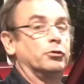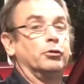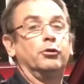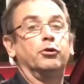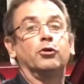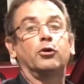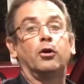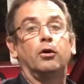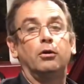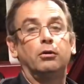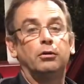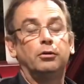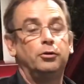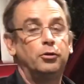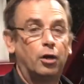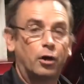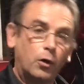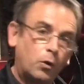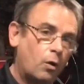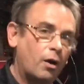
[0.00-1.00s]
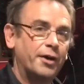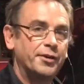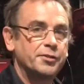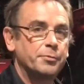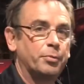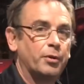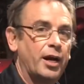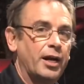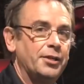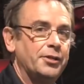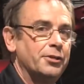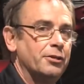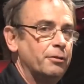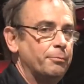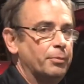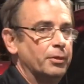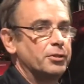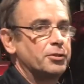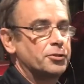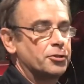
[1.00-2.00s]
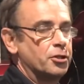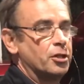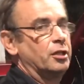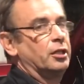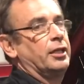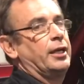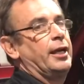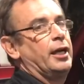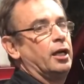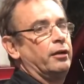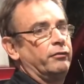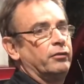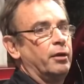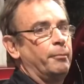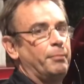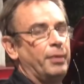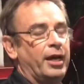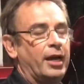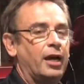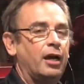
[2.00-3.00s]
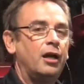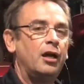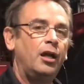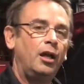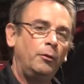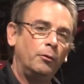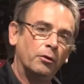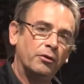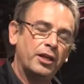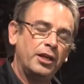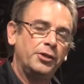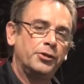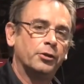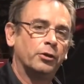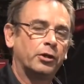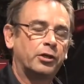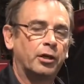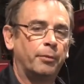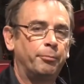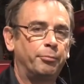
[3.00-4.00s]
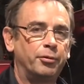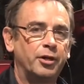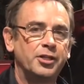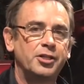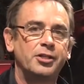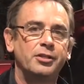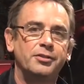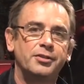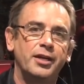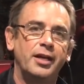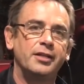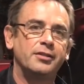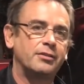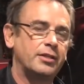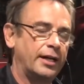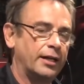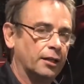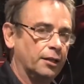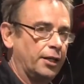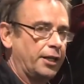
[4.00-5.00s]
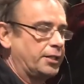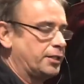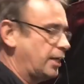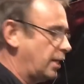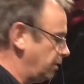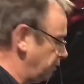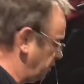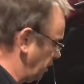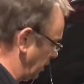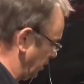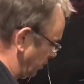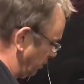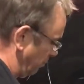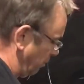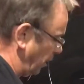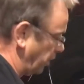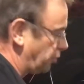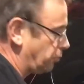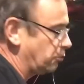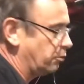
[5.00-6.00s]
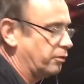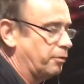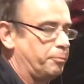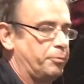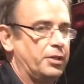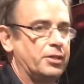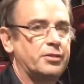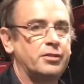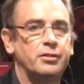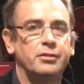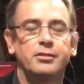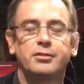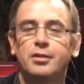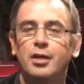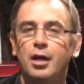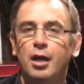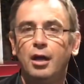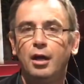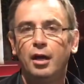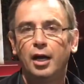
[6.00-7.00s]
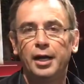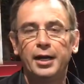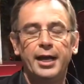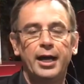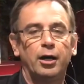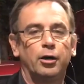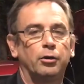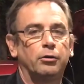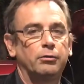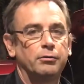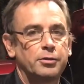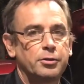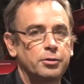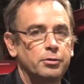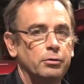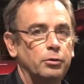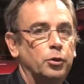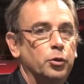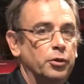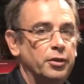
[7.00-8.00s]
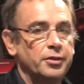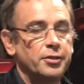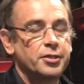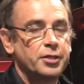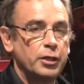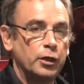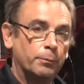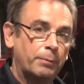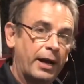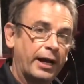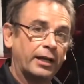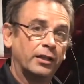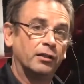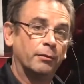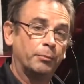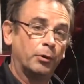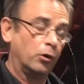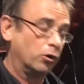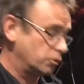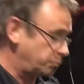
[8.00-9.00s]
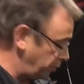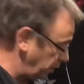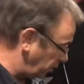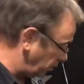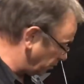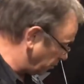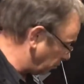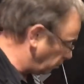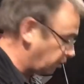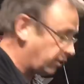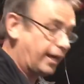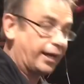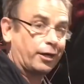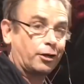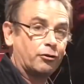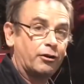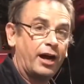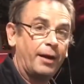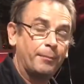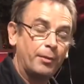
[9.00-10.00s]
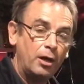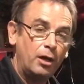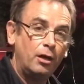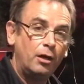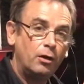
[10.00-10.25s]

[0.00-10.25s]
will look not quite as brand new, but certainly a hell of a lot better. We'll then do a compression test and a leak down test to make sure the pistons are now good and sealed back in the bores because all that crap